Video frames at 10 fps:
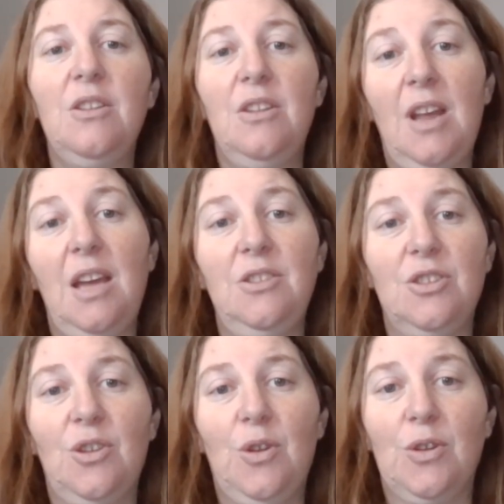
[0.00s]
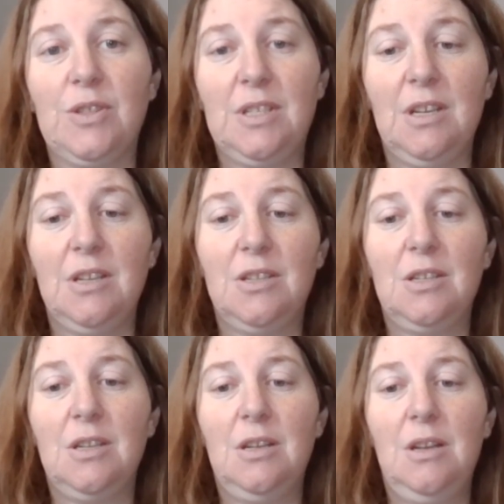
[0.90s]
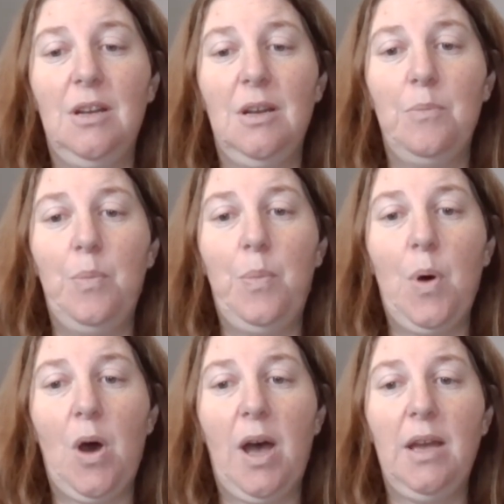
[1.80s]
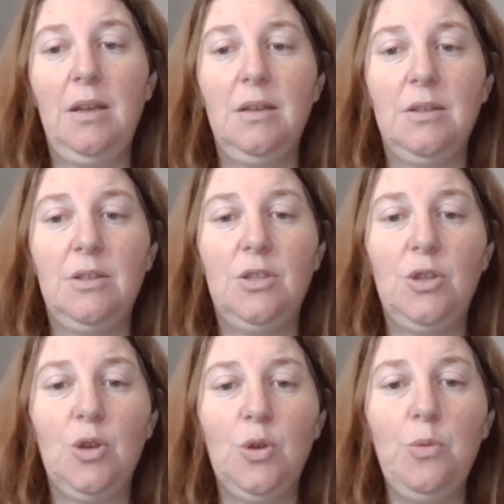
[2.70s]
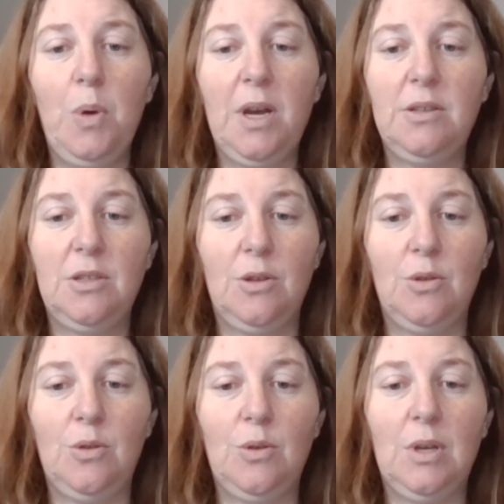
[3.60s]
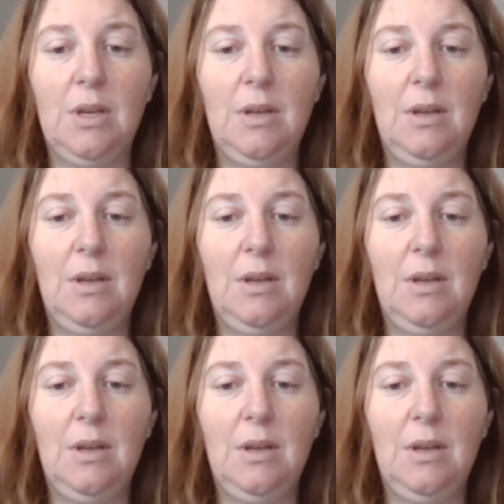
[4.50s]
Nature cross stitch by 2x2